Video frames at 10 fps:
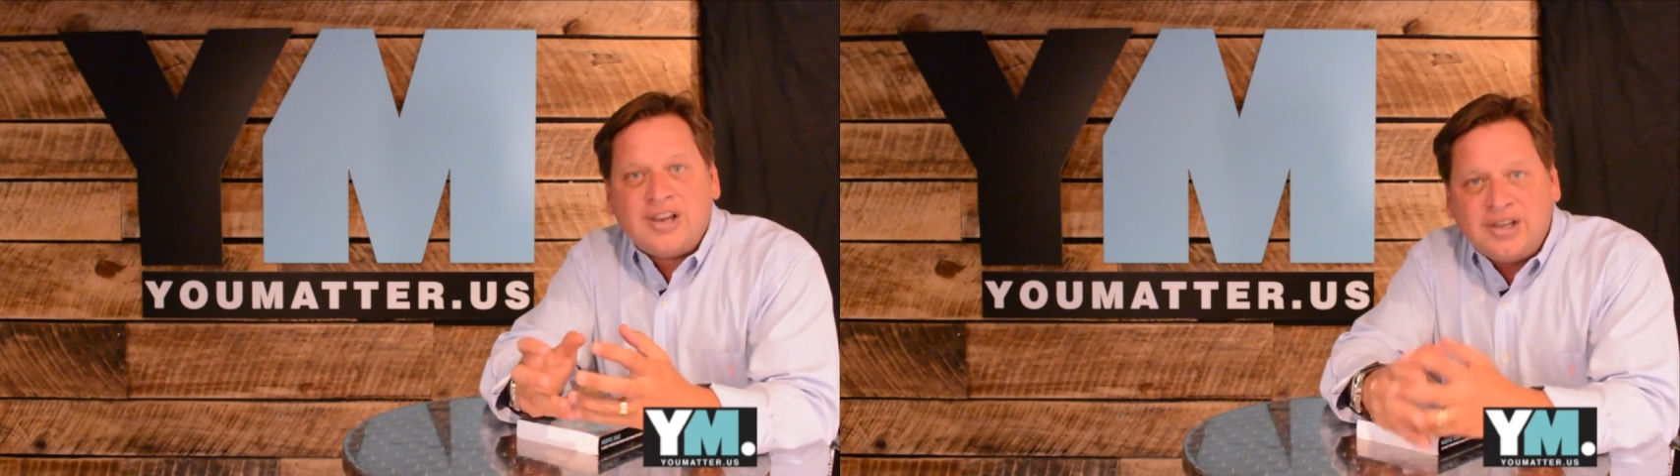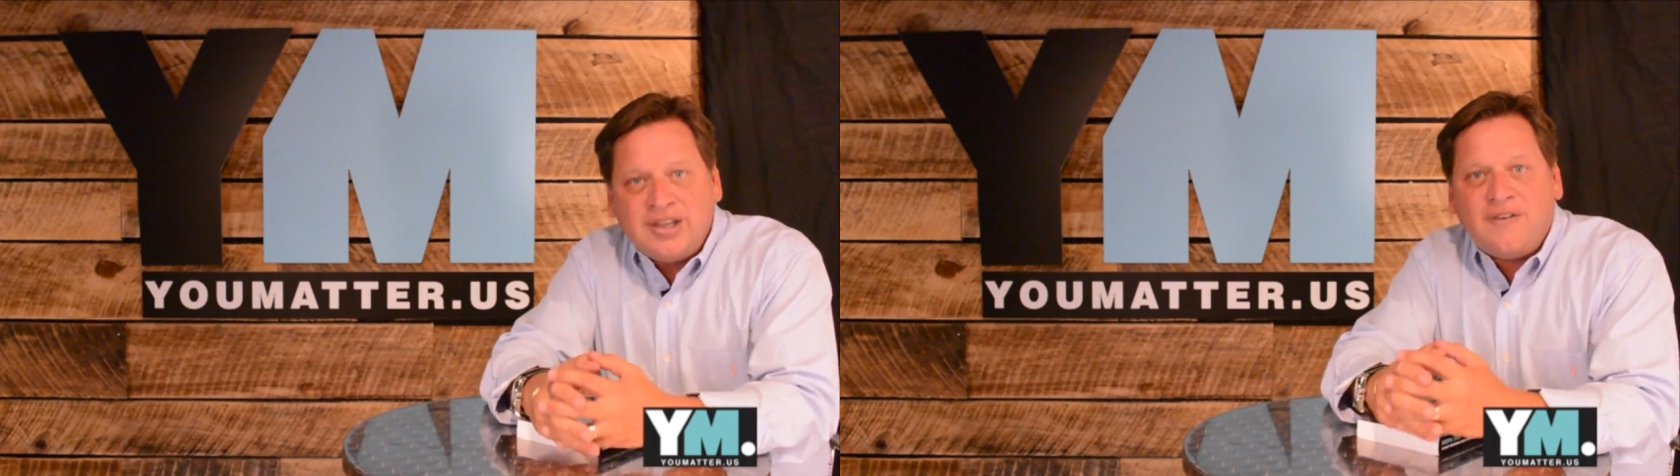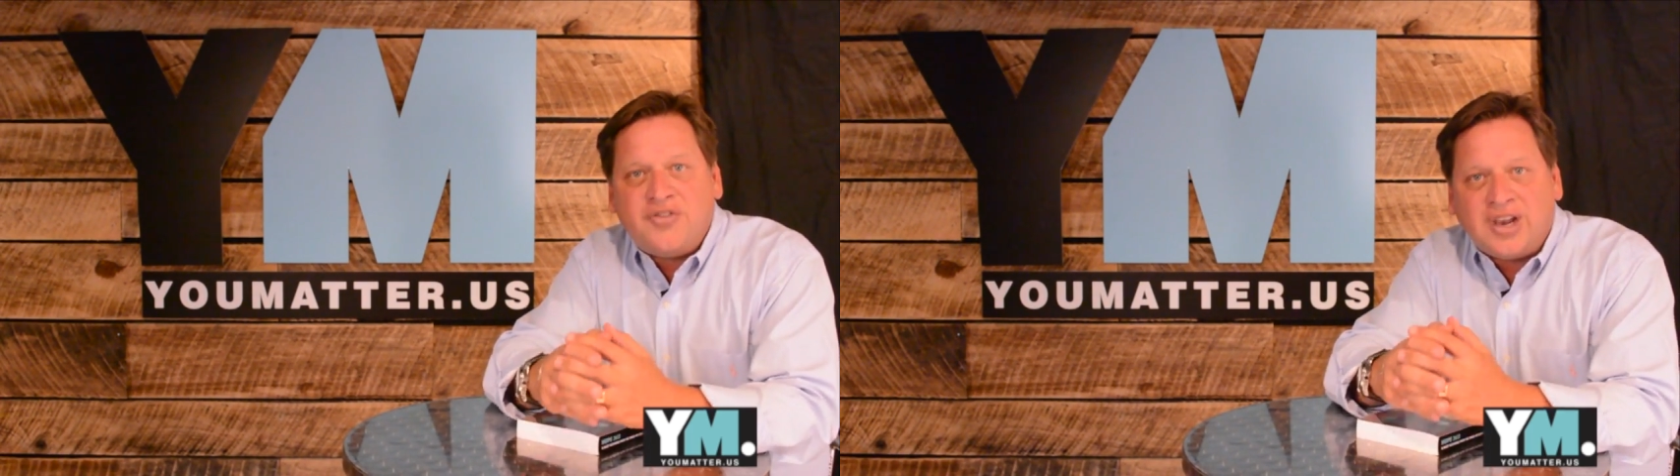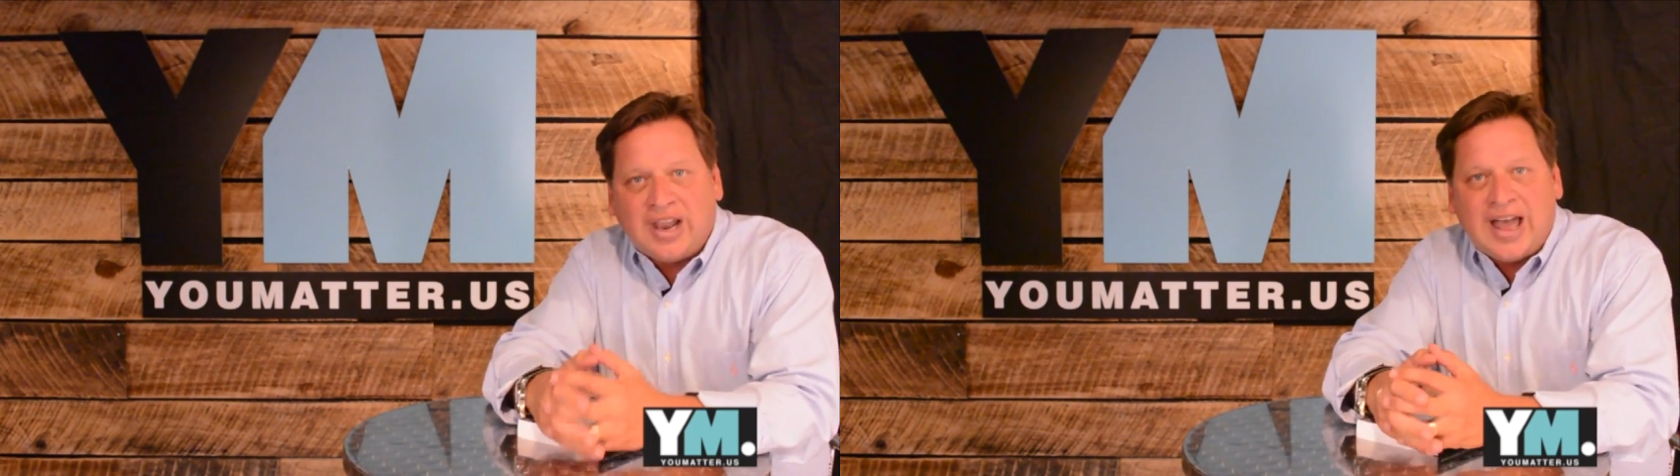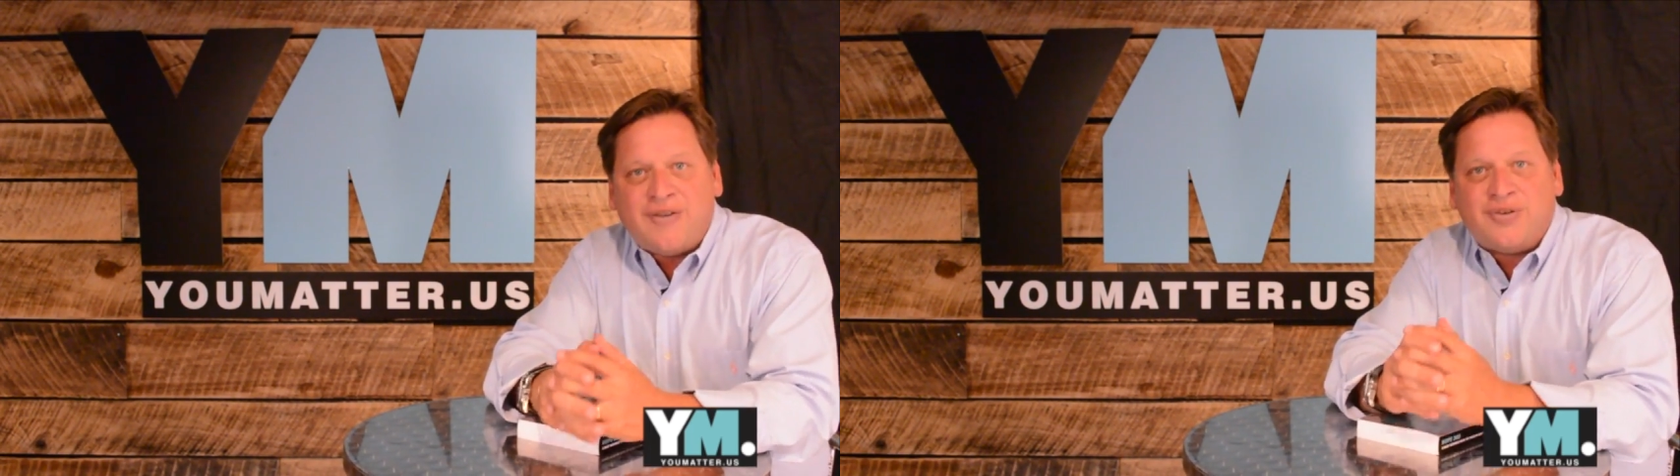Live the
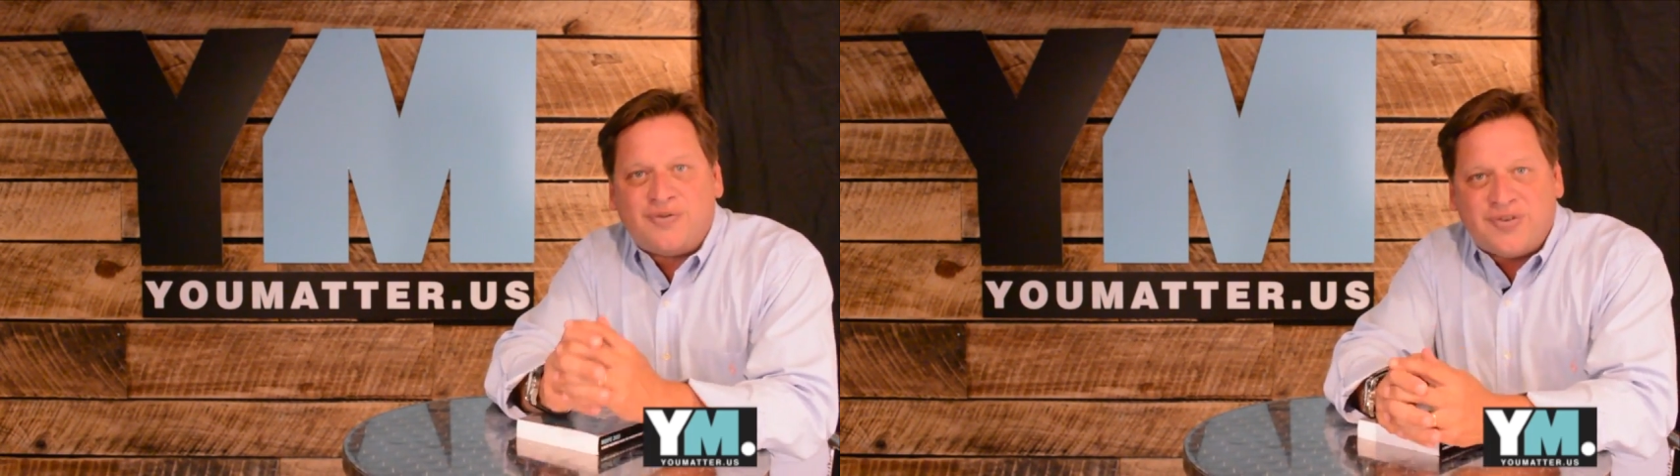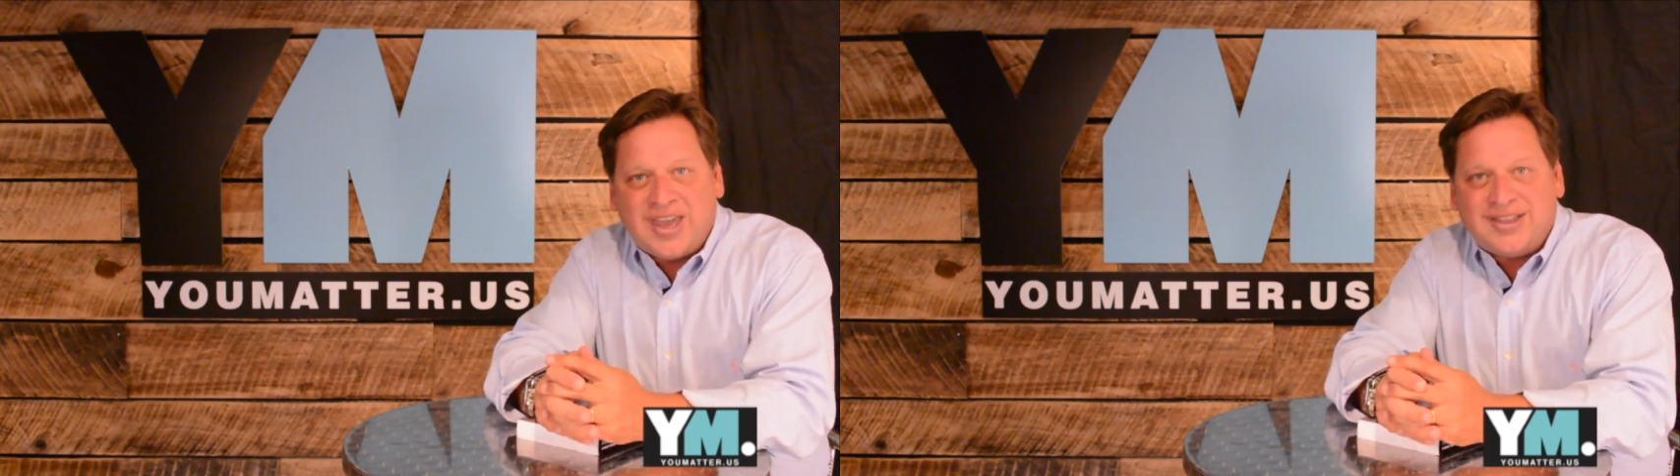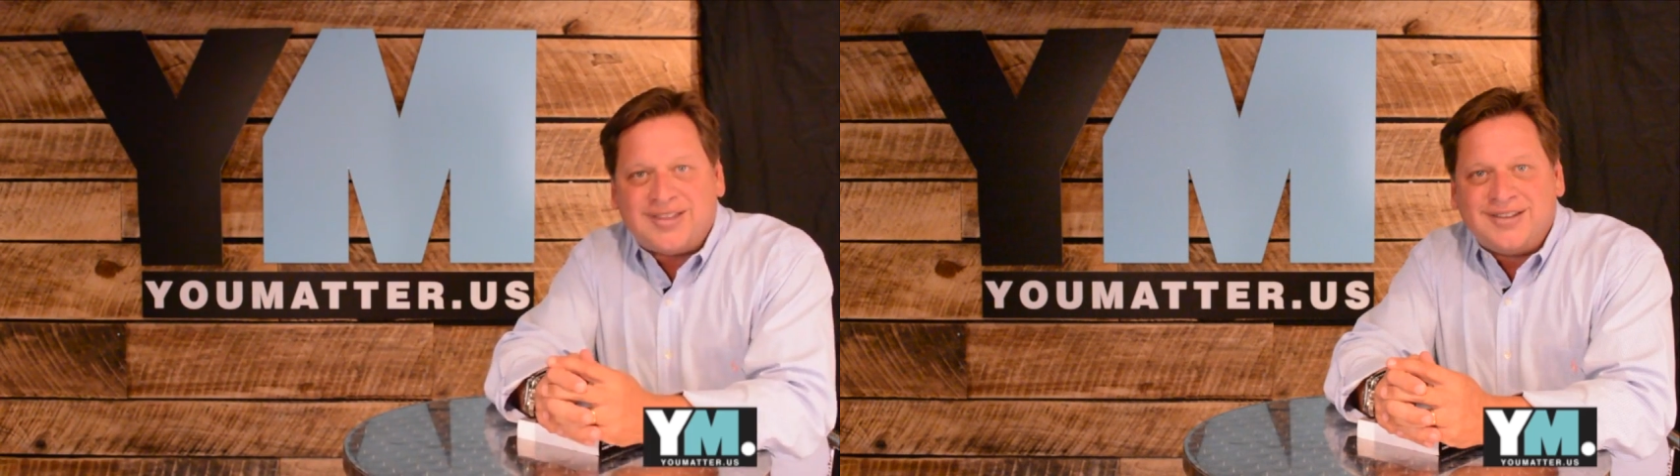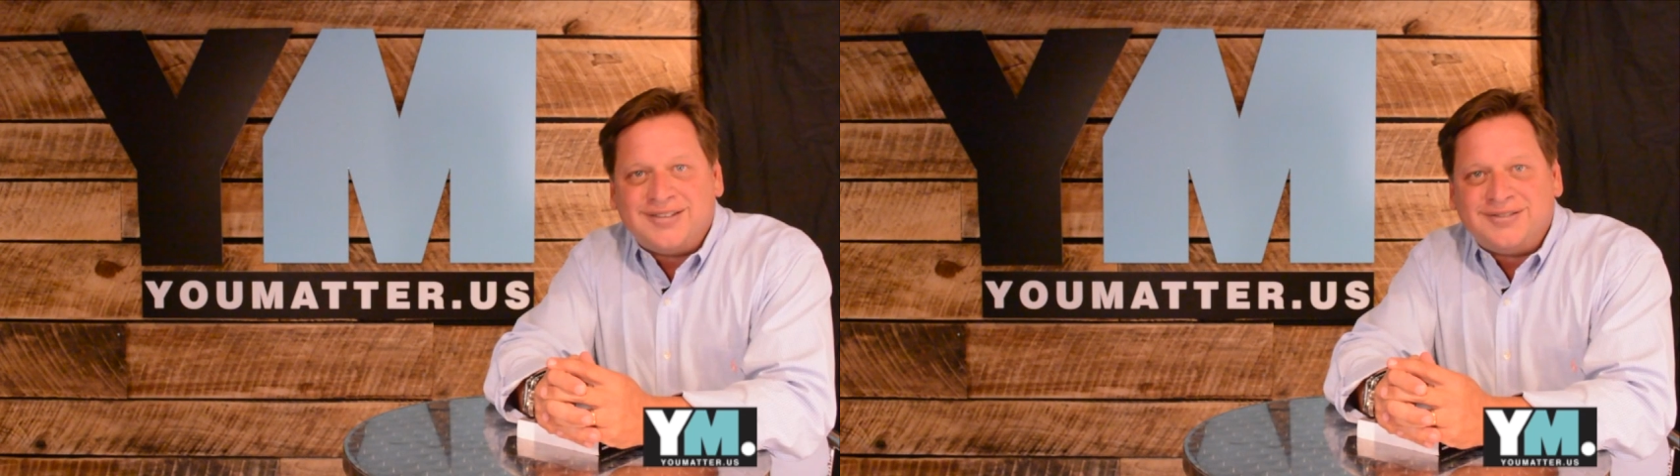life of faith.